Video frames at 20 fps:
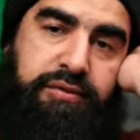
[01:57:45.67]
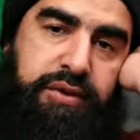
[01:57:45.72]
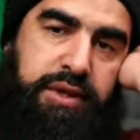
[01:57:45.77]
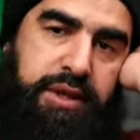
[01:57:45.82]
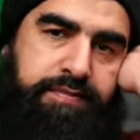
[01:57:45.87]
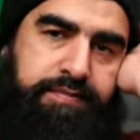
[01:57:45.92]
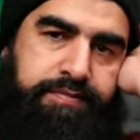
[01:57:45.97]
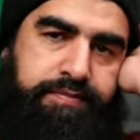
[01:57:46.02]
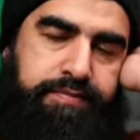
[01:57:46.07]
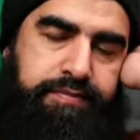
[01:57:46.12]
with it.
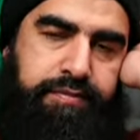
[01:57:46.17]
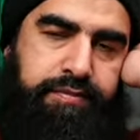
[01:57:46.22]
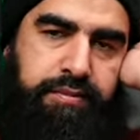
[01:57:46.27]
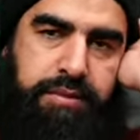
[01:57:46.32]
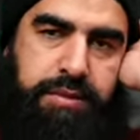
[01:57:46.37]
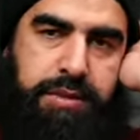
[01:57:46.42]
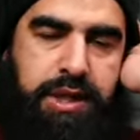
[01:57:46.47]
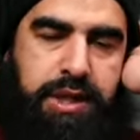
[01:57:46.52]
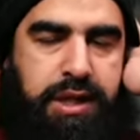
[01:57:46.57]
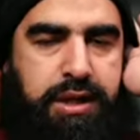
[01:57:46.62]

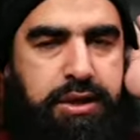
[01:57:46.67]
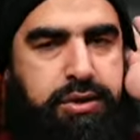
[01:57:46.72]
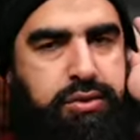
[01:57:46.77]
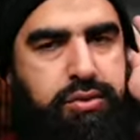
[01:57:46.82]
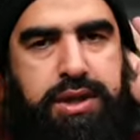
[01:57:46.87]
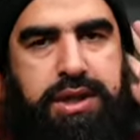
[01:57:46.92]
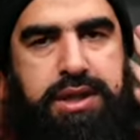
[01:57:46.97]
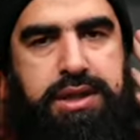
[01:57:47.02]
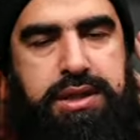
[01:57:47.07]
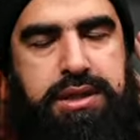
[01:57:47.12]
Yeah, that's
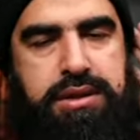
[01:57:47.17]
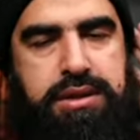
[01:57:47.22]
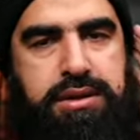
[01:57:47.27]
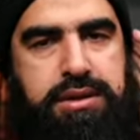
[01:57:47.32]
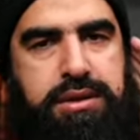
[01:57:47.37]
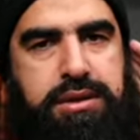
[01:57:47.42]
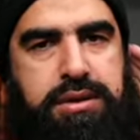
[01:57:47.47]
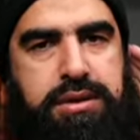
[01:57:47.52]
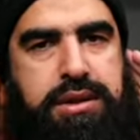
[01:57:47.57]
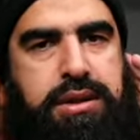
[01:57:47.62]
all it is.
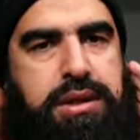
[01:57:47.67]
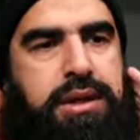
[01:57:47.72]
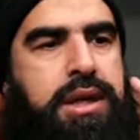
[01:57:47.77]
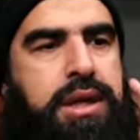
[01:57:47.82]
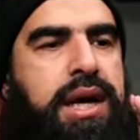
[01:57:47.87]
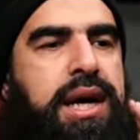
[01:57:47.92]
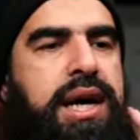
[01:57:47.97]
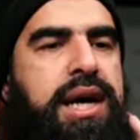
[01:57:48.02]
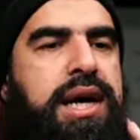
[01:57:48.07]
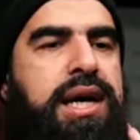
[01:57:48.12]

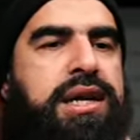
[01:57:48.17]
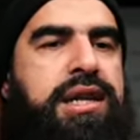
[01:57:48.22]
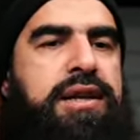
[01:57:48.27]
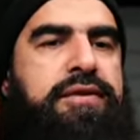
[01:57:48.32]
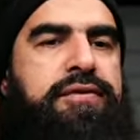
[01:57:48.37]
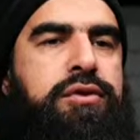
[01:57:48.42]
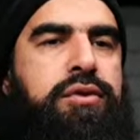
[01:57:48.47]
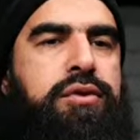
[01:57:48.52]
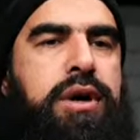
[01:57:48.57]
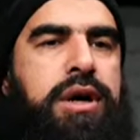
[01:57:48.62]
And
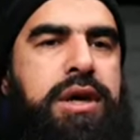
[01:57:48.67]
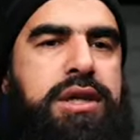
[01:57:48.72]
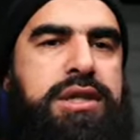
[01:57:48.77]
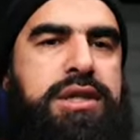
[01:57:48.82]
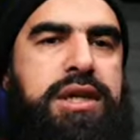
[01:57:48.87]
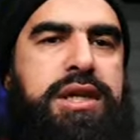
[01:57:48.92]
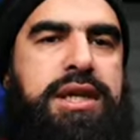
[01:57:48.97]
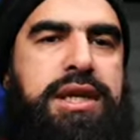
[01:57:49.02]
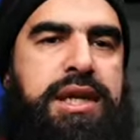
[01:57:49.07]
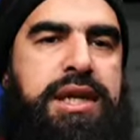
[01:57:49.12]
if you are
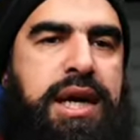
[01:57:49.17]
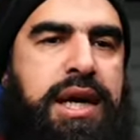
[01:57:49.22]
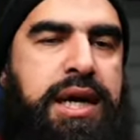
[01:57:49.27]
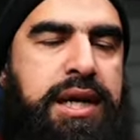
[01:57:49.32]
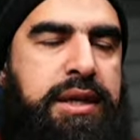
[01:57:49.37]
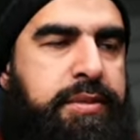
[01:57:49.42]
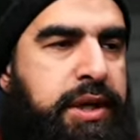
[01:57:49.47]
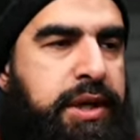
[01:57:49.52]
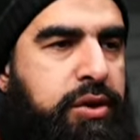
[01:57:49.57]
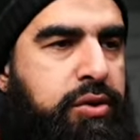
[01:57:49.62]
studying an
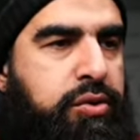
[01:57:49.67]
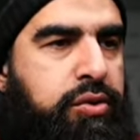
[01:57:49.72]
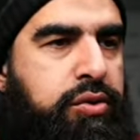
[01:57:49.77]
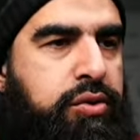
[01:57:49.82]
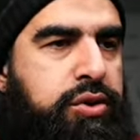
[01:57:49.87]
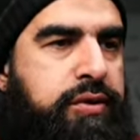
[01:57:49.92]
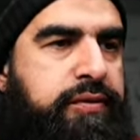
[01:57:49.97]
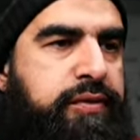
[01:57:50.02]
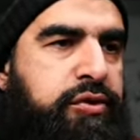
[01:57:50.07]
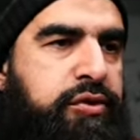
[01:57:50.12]
Alimia
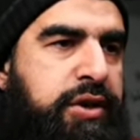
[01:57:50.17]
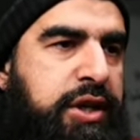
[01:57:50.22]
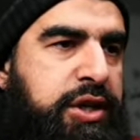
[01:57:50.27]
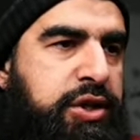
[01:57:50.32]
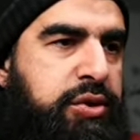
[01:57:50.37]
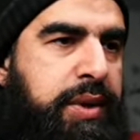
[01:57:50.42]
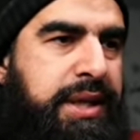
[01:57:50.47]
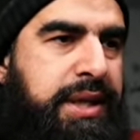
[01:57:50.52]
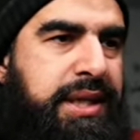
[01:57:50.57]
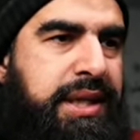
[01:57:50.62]
course or you
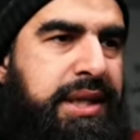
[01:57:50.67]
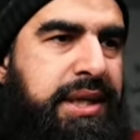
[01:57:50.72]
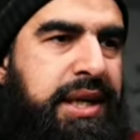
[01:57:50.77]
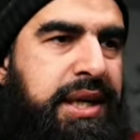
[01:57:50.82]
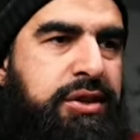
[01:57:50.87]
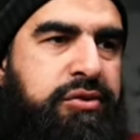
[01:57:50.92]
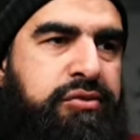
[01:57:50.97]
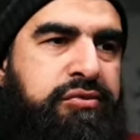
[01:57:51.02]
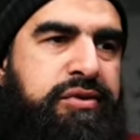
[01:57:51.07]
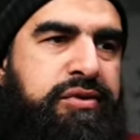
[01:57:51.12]
graduated and
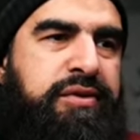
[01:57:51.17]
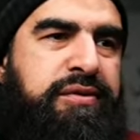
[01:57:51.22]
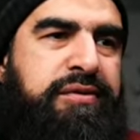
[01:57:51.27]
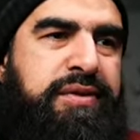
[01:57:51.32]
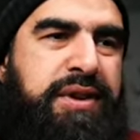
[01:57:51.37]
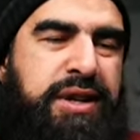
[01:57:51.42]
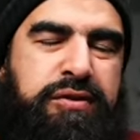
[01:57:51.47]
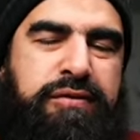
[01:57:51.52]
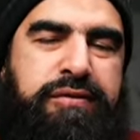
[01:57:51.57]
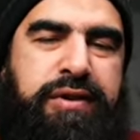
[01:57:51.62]
you you
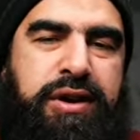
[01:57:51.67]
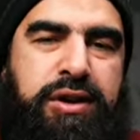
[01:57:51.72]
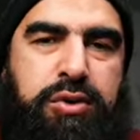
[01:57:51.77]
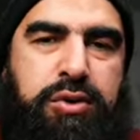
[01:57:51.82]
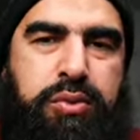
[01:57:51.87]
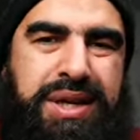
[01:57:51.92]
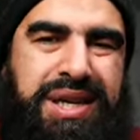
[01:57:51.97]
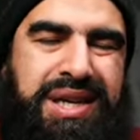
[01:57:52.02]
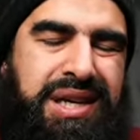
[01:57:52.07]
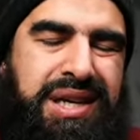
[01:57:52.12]
feel you're very
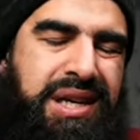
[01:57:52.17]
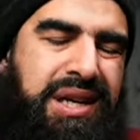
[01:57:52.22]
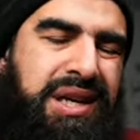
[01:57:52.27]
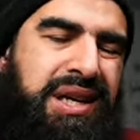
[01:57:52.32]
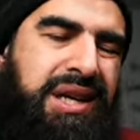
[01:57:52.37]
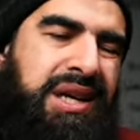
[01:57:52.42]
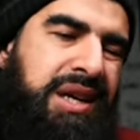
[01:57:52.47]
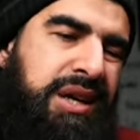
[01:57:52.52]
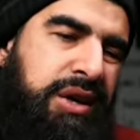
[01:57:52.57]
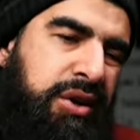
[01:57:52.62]
weak,
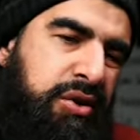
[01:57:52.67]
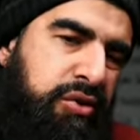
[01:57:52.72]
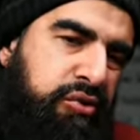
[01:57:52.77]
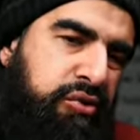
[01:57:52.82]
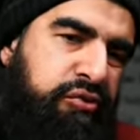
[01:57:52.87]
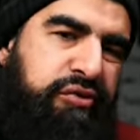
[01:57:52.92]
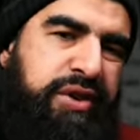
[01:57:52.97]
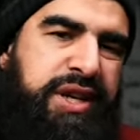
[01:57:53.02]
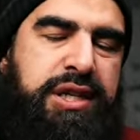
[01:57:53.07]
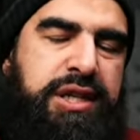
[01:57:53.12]

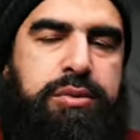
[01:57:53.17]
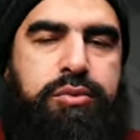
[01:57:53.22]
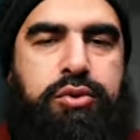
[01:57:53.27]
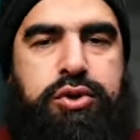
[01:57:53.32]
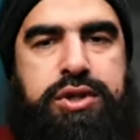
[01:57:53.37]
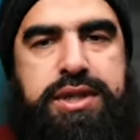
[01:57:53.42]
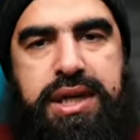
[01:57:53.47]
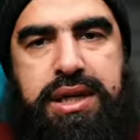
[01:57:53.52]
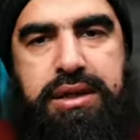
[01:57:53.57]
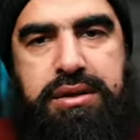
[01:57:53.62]
read your
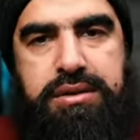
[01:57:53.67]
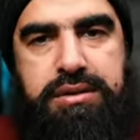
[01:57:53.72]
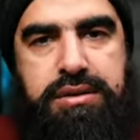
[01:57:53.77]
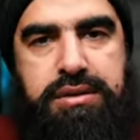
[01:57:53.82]
books again.